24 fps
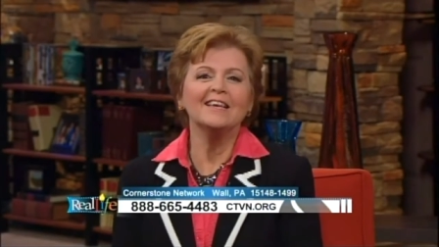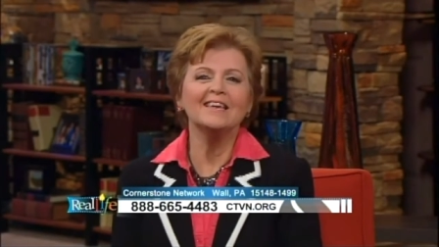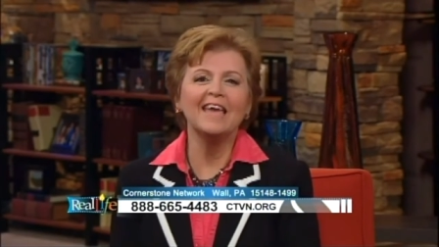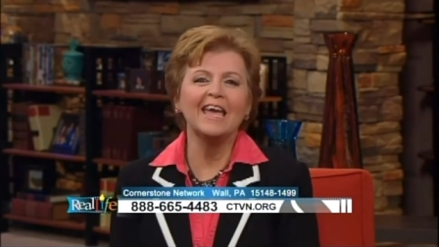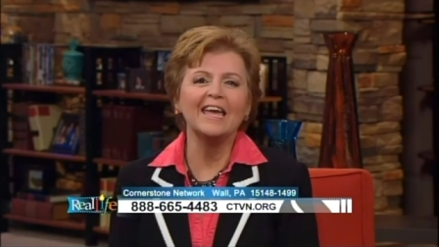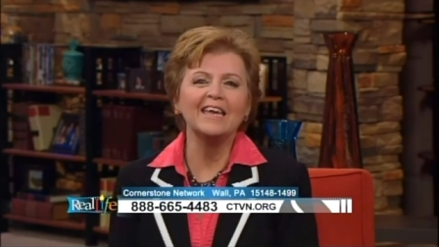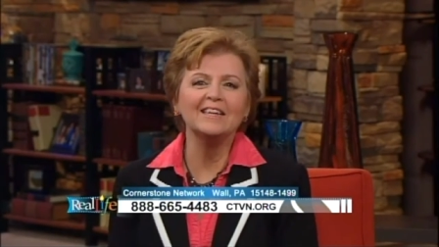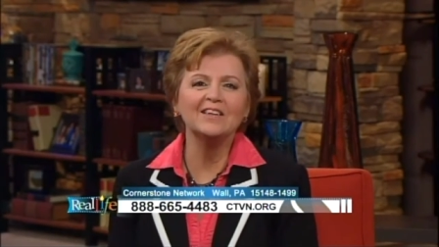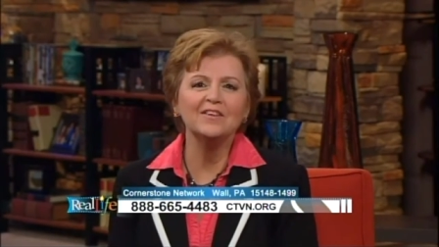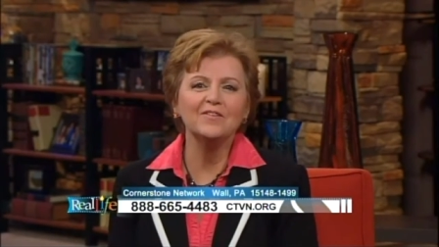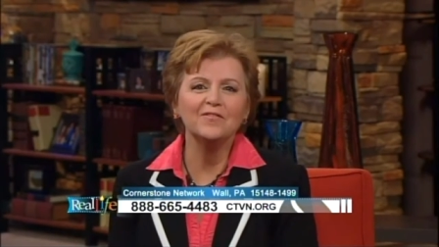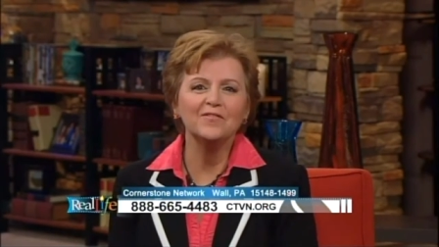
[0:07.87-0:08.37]

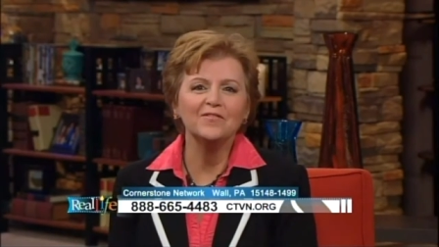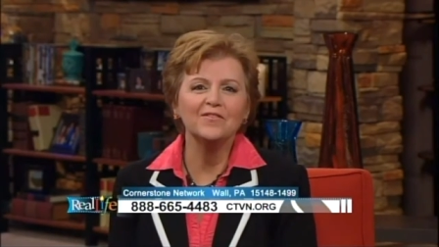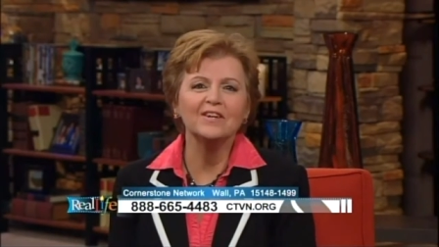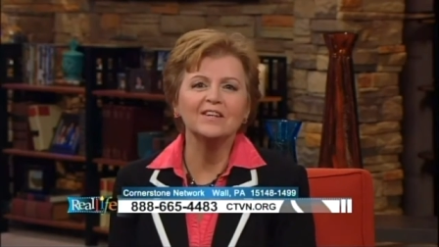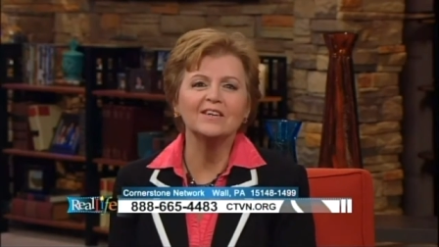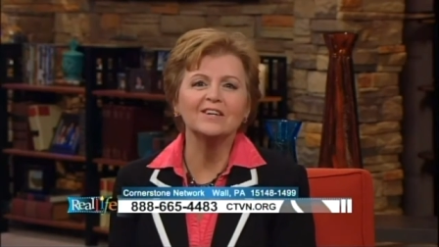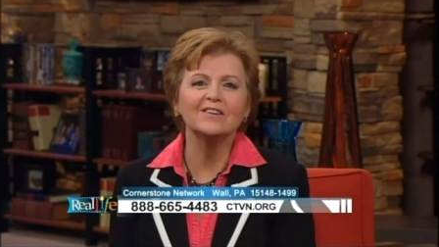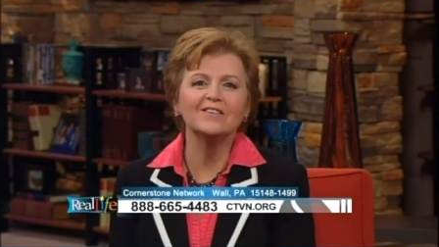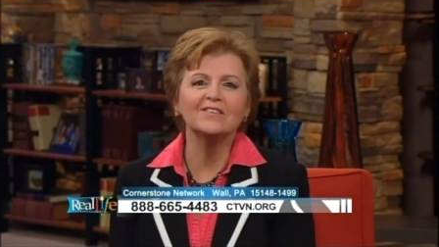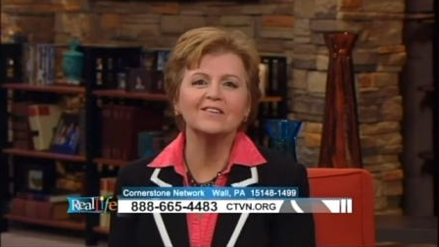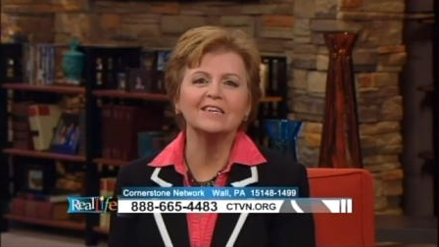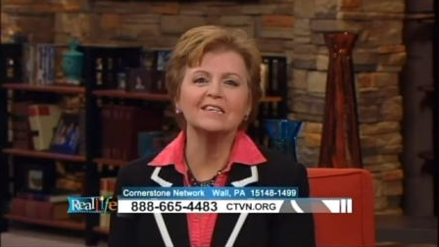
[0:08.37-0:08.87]
Katie
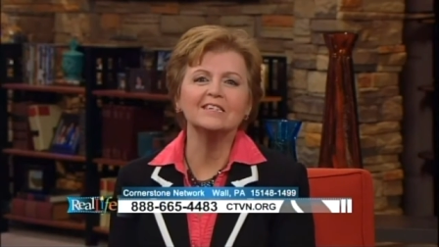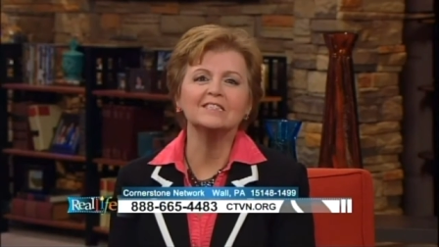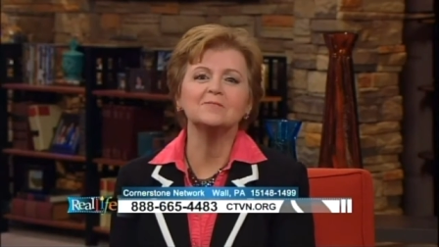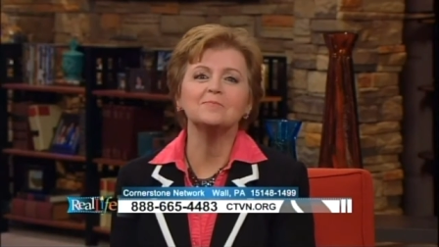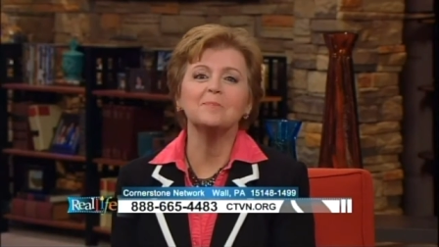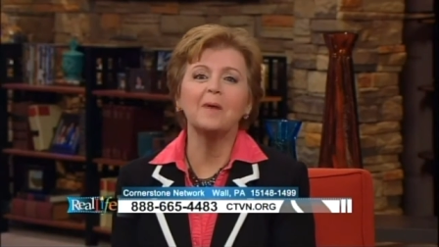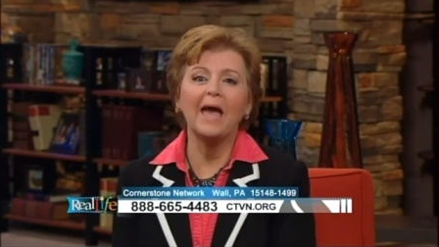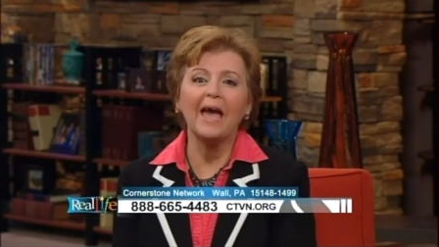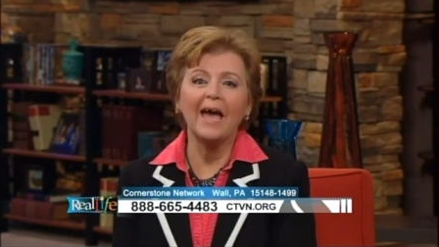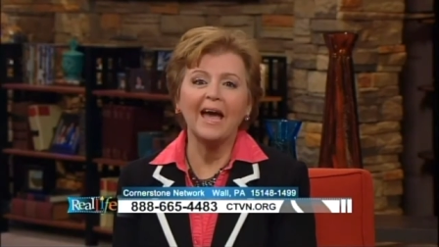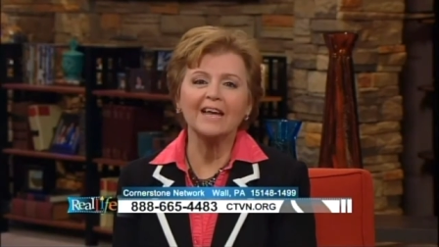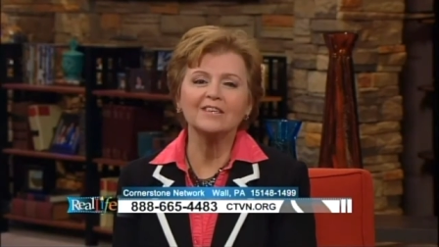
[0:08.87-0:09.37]
Farrell is
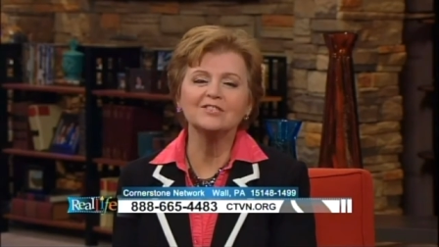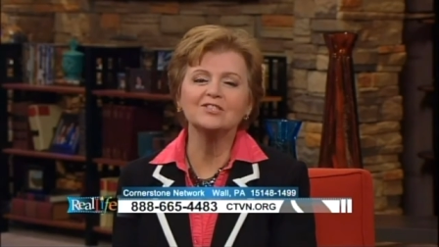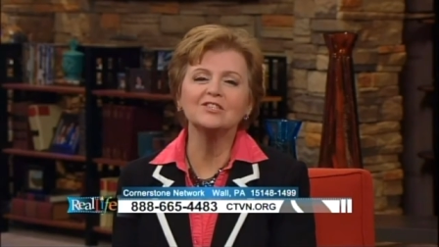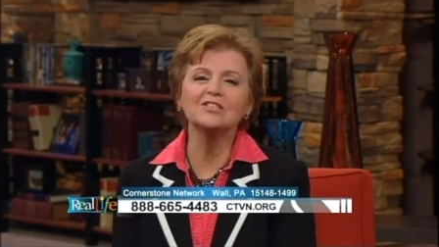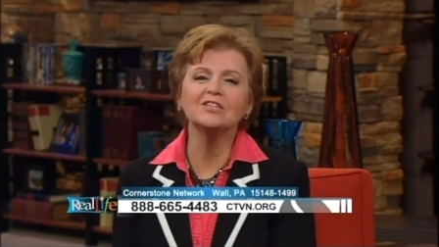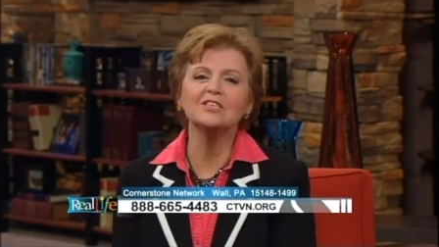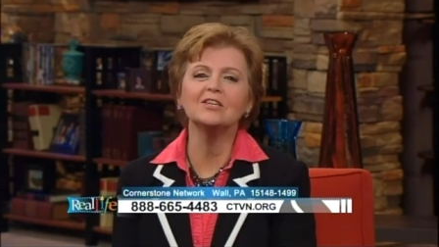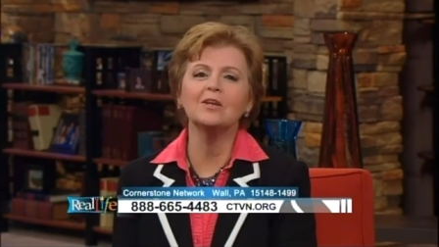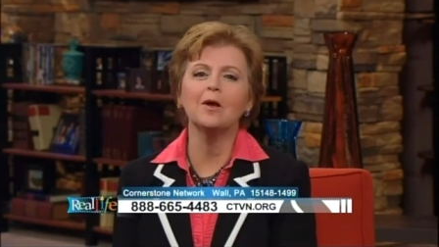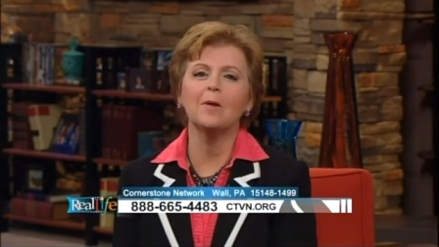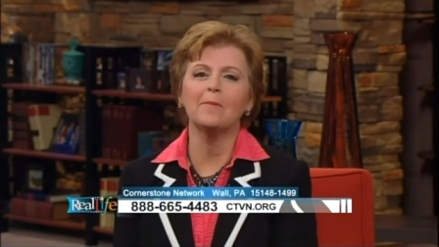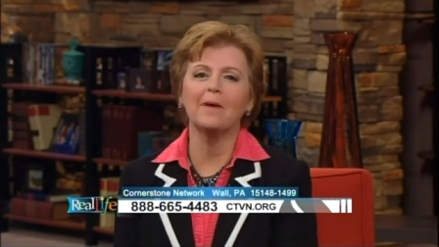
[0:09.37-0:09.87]

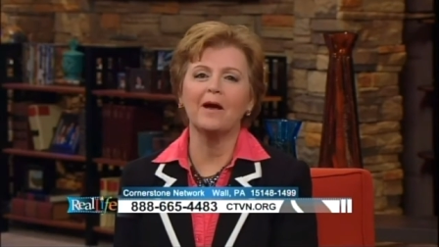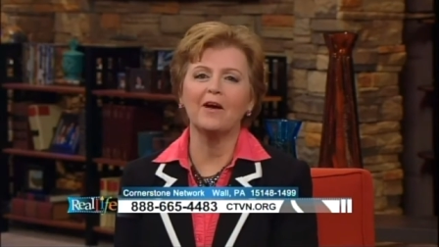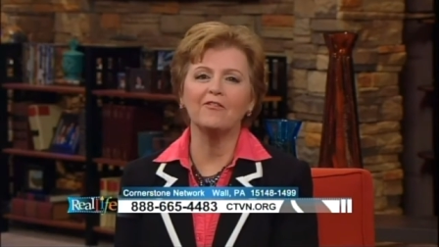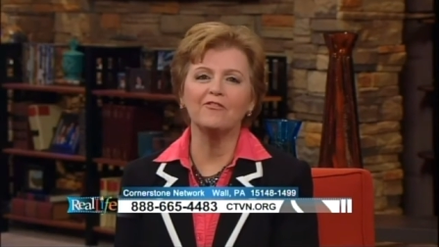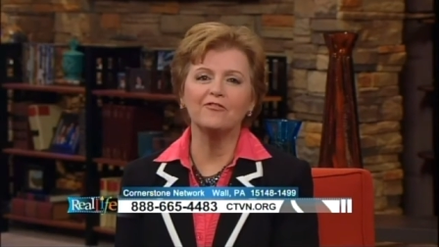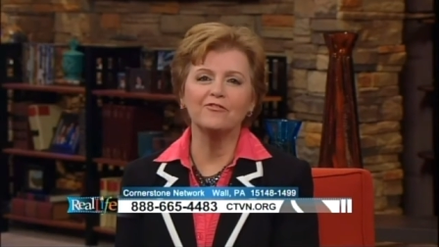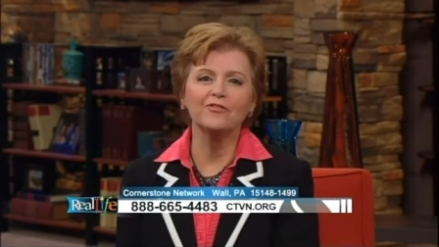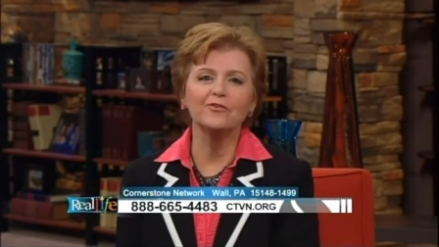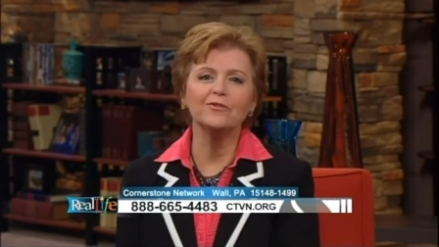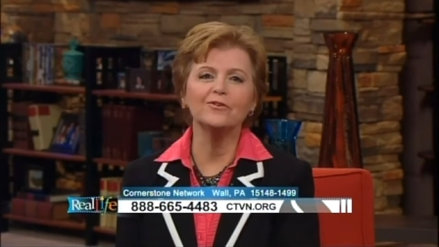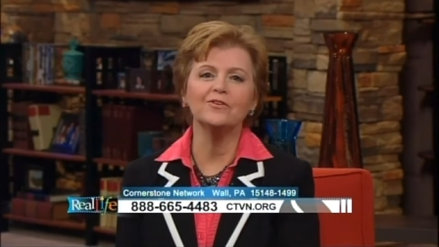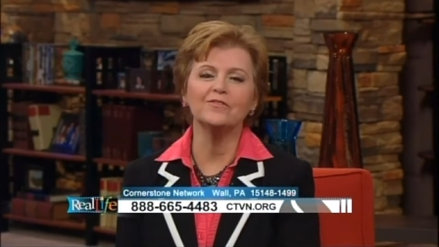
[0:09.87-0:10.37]
passionate
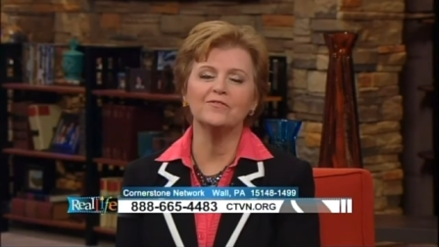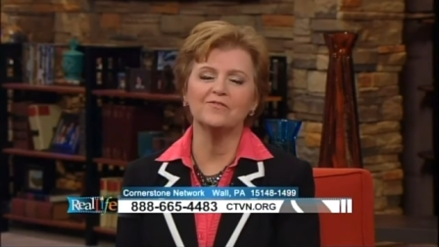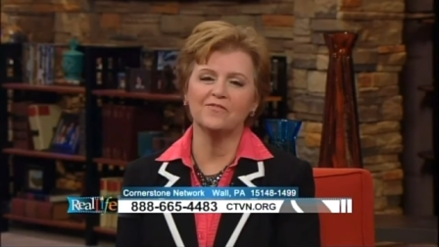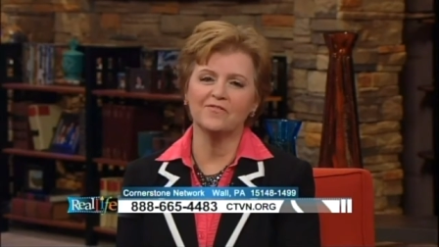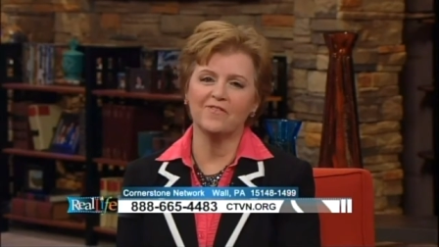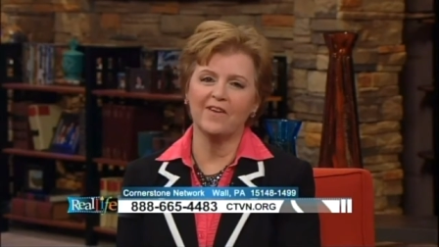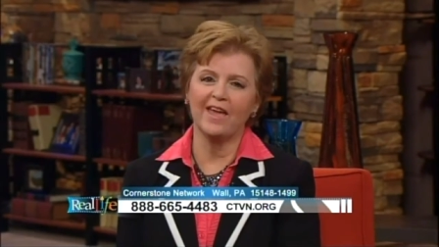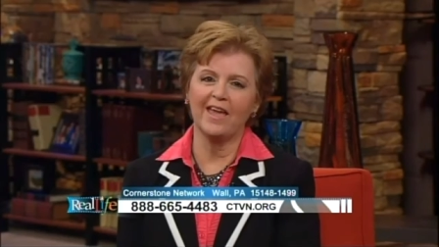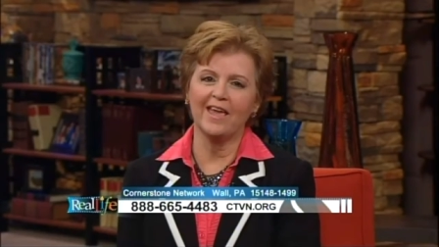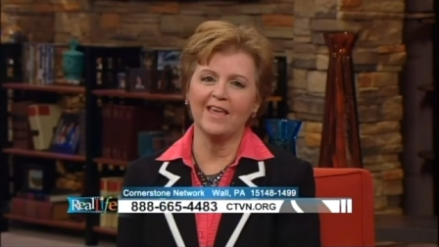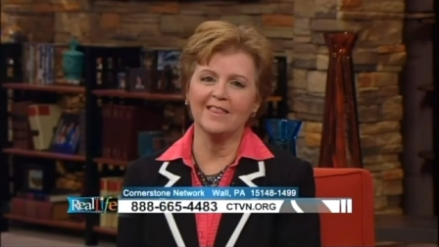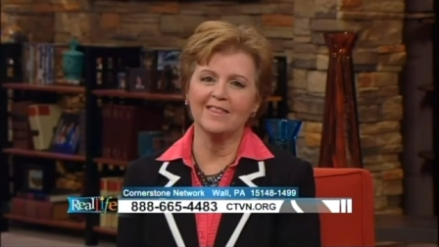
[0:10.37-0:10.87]
about food and
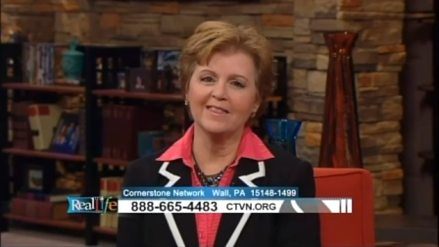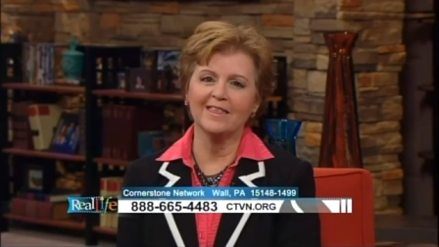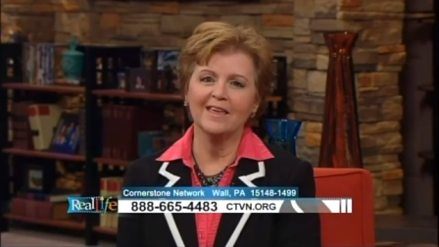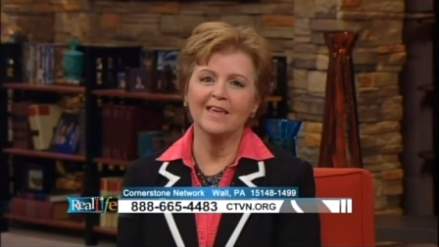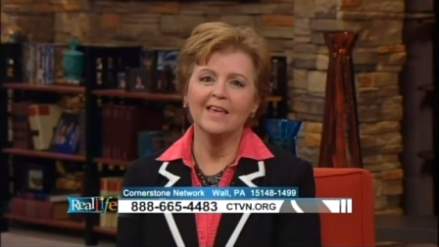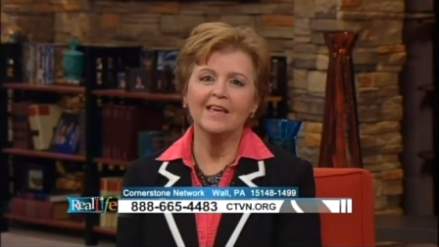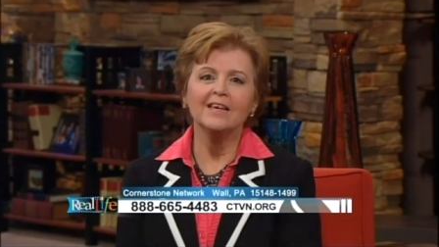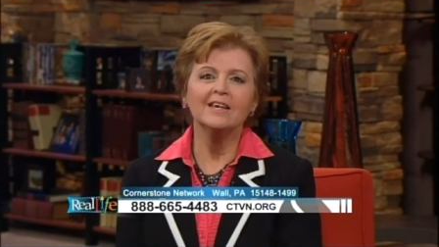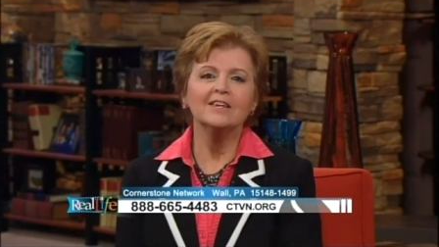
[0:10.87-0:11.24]
faith.